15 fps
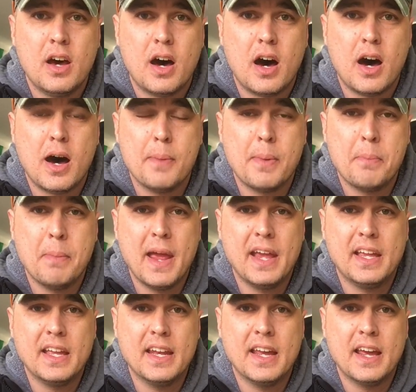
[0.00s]
and
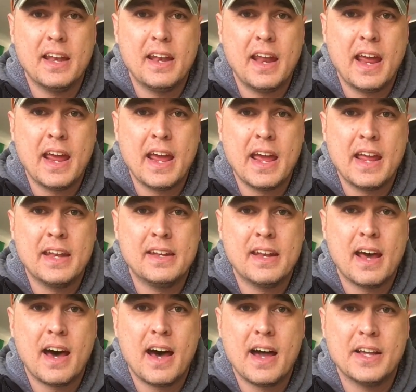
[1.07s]
making it, and
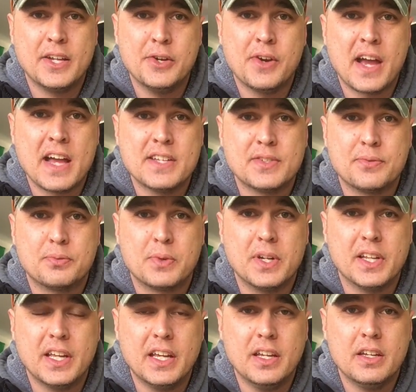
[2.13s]
you guys have
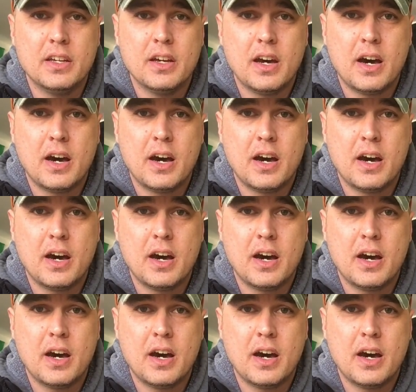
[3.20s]
really